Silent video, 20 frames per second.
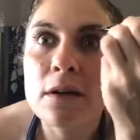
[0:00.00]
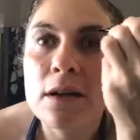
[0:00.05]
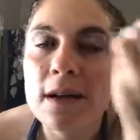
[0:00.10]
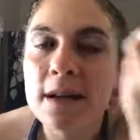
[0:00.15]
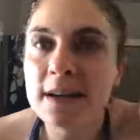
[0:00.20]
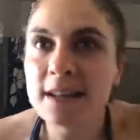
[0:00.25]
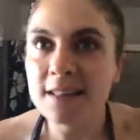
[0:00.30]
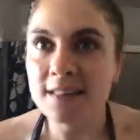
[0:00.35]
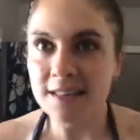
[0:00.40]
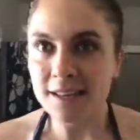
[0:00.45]

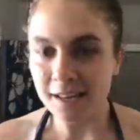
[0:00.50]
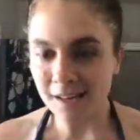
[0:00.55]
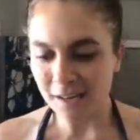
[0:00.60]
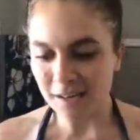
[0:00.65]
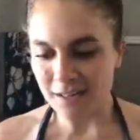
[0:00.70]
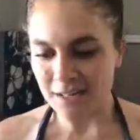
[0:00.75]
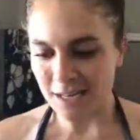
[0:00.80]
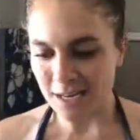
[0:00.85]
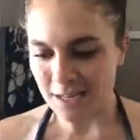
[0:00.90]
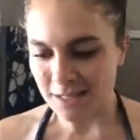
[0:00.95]
And I think
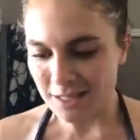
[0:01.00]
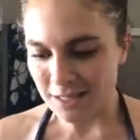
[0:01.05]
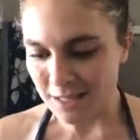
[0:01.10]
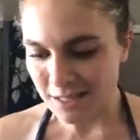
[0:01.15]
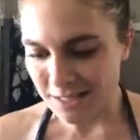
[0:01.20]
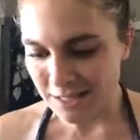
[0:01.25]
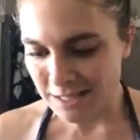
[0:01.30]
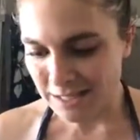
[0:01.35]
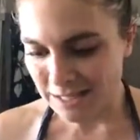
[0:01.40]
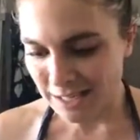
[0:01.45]
it dyes the
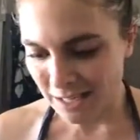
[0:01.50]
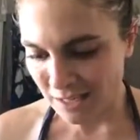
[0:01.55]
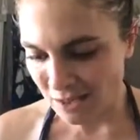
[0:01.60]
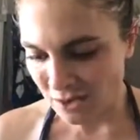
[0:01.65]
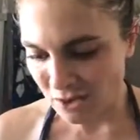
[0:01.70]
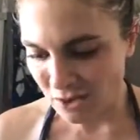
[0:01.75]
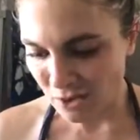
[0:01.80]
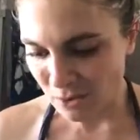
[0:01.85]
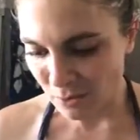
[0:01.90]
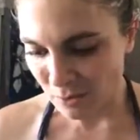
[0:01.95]

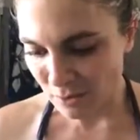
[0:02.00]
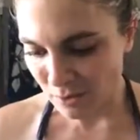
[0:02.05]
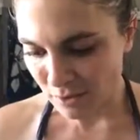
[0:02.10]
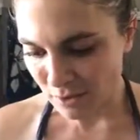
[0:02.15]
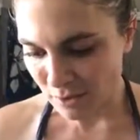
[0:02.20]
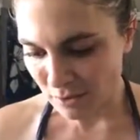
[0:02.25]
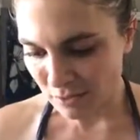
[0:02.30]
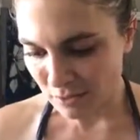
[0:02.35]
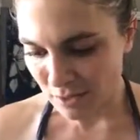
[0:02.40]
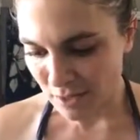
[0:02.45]
skin too a
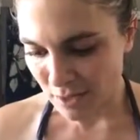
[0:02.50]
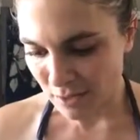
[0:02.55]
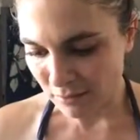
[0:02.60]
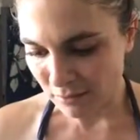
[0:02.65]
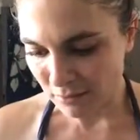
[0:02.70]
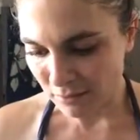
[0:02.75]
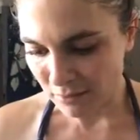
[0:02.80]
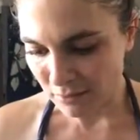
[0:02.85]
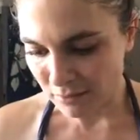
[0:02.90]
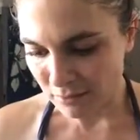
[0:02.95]
little. I
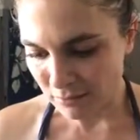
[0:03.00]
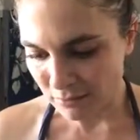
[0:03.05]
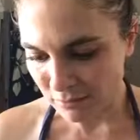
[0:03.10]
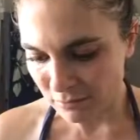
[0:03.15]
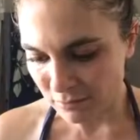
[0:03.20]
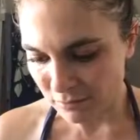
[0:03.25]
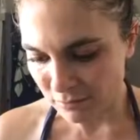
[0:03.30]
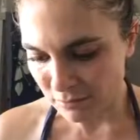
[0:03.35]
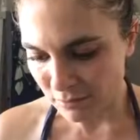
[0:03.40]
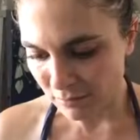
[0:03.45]
don't know.
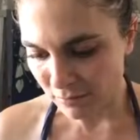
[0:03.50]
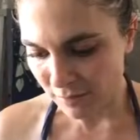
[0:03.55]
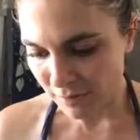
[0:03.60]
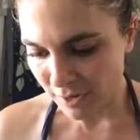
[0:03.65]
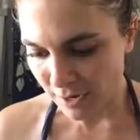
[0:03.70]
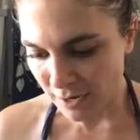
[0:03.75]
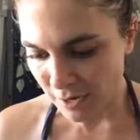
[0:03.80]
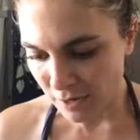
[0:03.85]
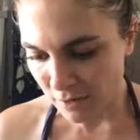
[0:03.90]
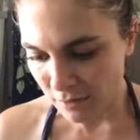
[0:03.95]
We'll
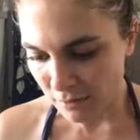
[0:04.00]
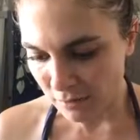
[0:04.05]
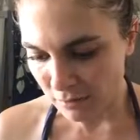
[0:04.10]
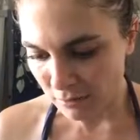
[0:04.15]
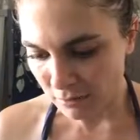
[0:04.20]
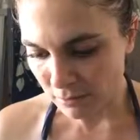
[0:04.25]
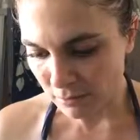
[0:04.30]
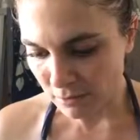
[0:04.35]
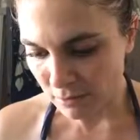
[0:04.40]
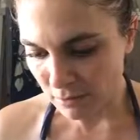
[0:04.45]
find out.
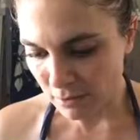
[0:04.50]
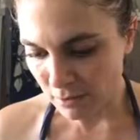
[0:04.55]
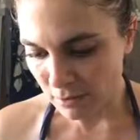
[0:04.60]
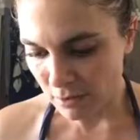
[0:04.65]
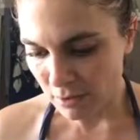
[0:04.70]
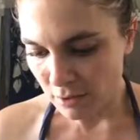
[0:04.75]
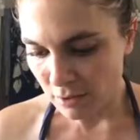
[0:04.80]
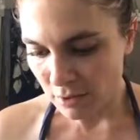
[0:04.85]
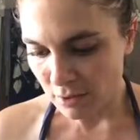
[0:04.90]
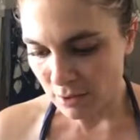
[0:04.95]

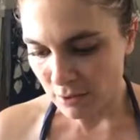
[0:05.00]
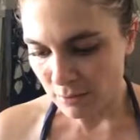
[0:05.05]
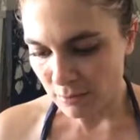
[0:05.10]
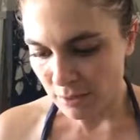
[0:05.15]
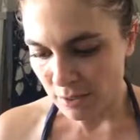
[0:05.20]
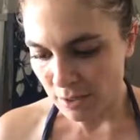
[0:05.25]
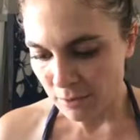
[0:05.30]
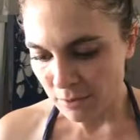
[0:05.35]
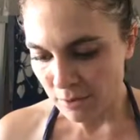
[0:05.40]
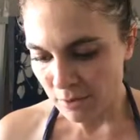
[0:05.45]

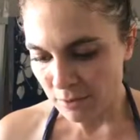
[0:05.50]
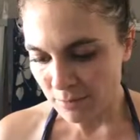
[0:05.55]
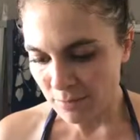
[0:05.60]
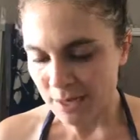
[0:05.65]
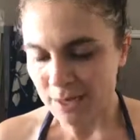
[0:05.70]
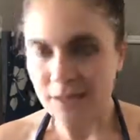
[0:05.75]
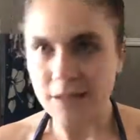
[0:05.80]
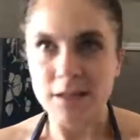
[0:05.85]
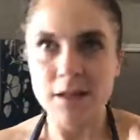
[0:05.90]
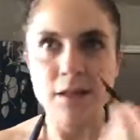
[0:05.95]
But I wouldn't
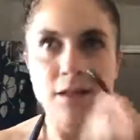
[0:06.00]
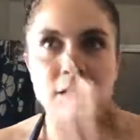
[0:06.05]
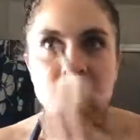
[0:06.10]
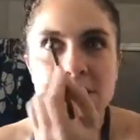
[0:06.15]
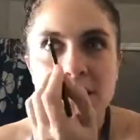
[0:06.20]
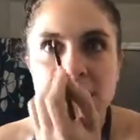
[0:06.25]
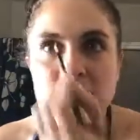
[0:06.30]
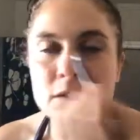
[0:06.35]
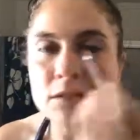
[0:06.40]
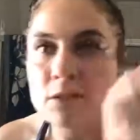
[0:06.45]
mind it because of
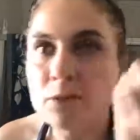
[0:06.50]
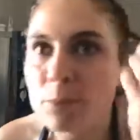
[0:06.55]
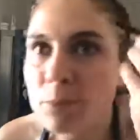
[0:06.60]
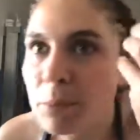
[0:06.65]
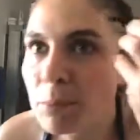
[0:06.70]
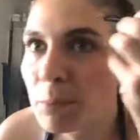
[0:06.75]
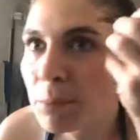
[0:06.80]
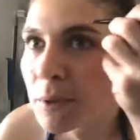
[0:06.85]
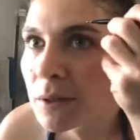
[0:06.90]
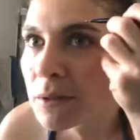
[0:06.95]
this
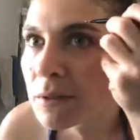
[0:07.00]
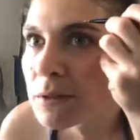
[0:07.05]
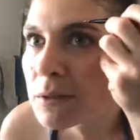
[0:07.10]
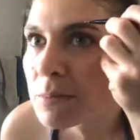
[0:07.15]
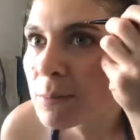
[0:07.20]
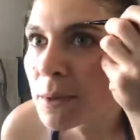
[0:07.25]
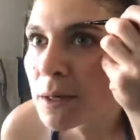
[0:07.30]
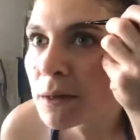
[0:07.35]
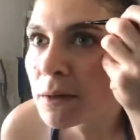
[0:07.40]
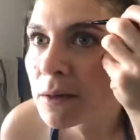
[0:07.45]
stupid bald
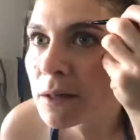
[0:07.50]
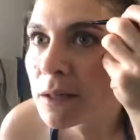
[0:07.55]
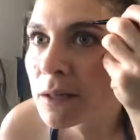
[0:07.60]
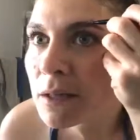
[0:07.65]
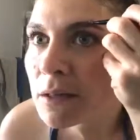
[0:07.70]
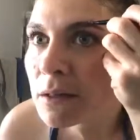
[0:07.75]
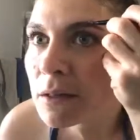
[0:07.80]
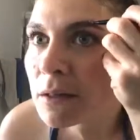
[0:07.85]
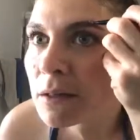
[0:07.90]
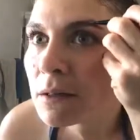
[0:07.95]
spot right
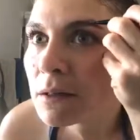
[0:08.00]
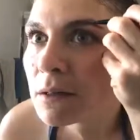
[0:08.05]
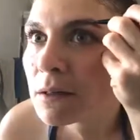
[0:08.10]
here.